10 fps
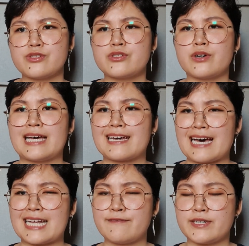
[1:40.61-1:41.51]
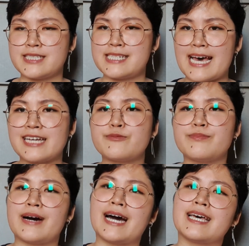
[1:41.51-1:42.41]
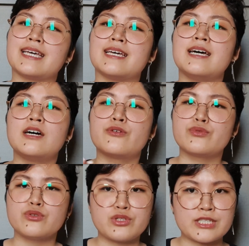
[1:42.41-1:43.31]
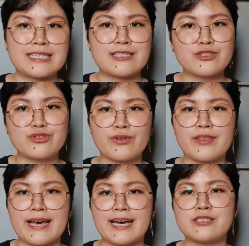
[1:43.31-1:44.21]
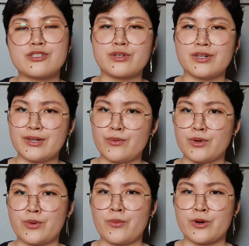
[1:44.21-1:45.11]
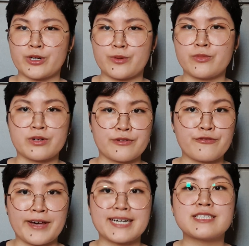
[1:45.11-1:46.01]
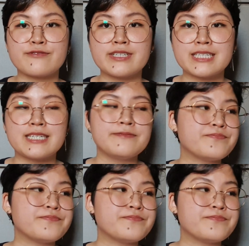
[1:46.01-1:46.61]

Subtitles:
so I kind of adapt my routine to that so it will work more effectively.